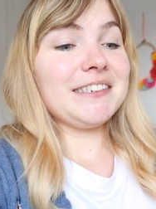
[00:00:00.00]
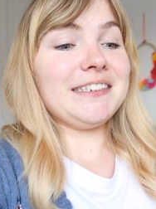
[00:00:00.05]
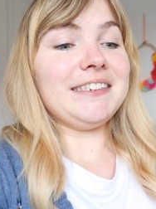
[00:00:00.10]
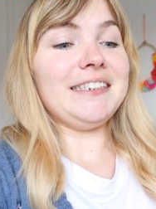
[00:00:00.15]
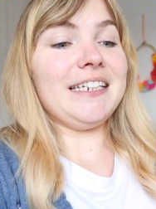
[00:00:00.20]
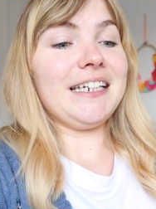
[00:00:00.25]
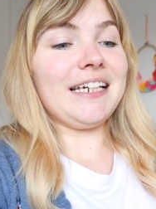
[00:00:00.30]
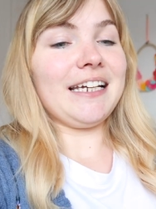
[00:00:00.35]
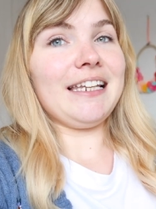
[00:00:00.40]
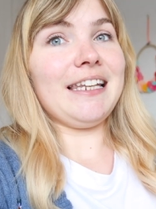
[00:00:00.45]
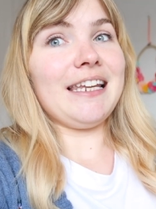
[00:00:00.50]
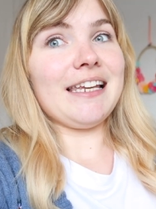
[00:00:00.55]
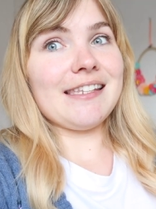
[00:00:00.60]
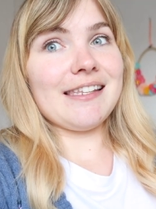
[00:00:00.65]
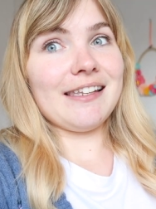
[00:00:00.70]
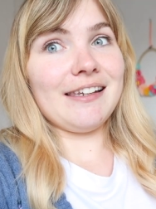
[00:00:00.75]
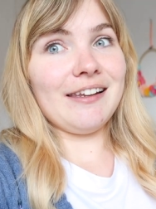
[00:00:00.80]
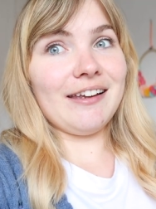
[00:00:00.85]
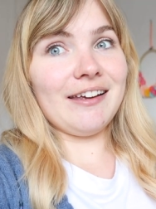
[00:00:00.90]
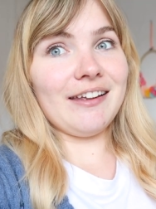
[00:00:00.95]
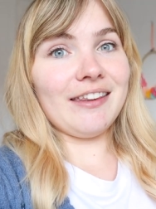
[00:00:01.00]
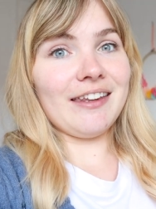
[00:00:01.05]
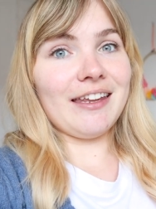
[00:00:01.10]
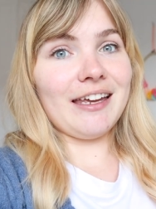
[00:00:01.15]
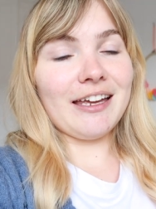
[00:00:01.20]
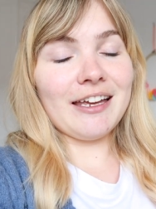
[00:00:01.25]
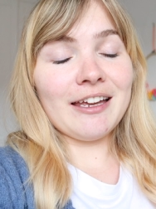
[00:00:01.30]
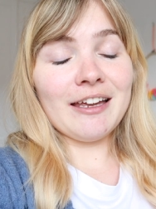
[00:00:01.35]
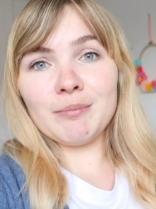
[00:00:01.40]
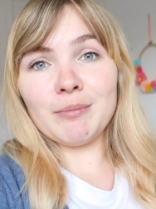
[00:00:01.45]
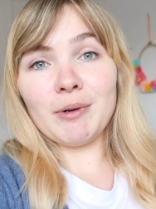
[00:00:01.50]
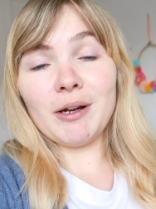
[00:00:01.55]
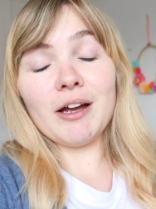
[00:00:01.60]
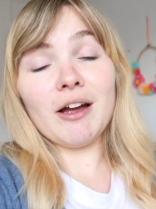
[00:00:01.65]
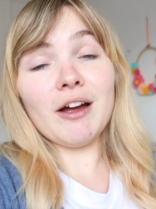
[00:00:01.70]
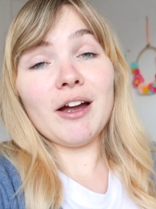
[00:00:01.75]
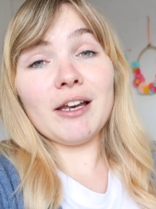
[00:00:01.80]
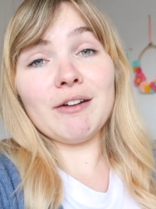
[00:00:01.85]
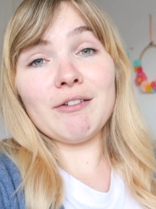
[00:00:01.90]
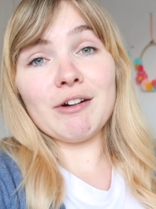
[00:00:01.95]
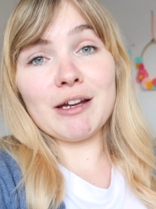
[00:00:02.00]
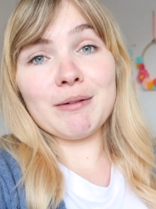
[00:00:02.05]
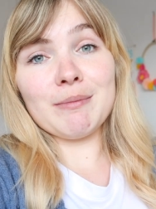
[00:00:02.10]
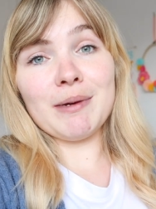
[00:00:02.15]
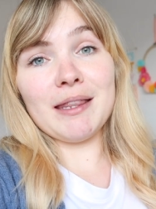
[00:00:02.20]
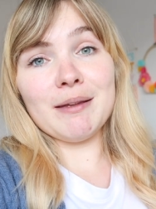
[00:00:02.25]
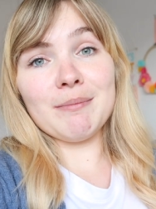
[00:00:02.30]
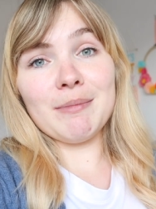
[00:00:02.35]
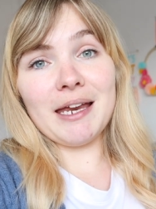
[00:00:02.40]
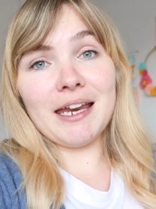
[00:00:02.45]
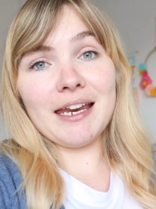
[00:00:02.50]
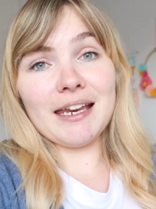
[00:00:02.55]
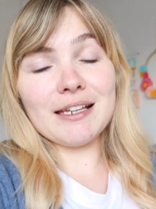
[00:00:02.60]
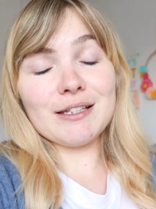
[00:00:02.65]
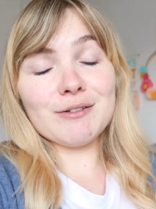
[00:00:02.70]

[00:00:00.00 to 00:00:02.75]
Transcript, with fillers: yeah, lesson learnt there. But I highly recommend the make,